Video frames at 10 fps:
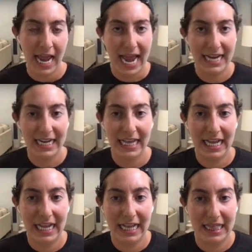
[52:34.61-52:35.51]
And
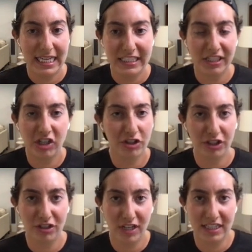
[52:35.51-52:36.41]
this
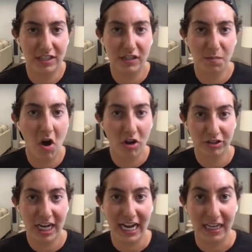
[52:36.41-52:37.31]
is it's a small
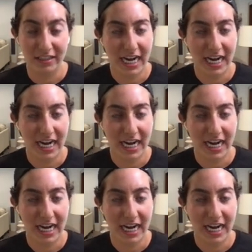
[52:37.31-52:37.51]
change